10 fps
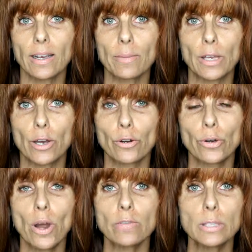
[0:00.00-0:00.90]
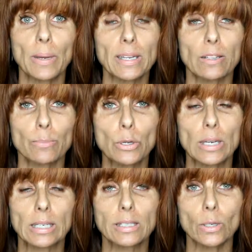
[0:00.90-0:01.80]
I am the owner of SpaDelic Beauty
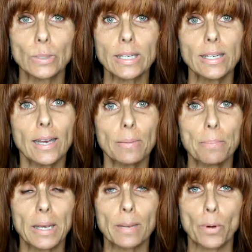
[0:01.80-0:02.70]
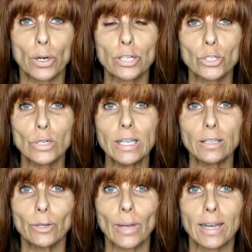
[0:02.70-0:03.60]
Consulting and Makeup Artistry
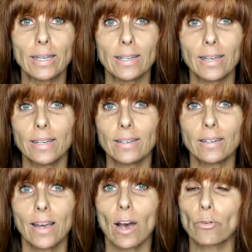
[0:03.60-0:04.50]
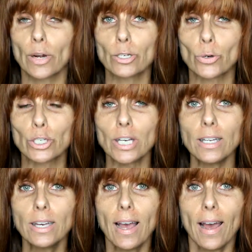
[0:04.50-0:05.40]
located in Alpharetta,
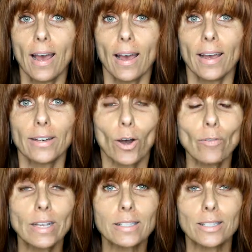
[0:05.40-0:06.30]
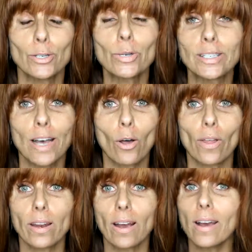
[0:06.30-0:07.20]
Georgia. And obviously you can tell
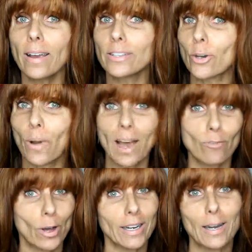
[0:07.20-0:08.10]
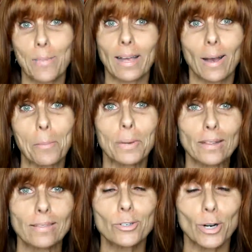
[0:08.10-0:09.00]
that I don't have on any makeup,
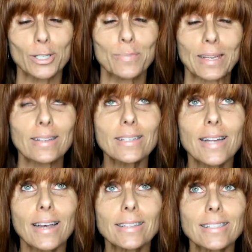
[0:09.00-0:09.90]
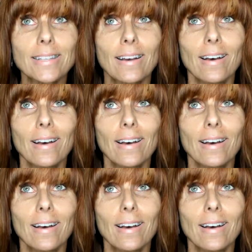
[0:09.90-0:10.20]
and trust me, this takes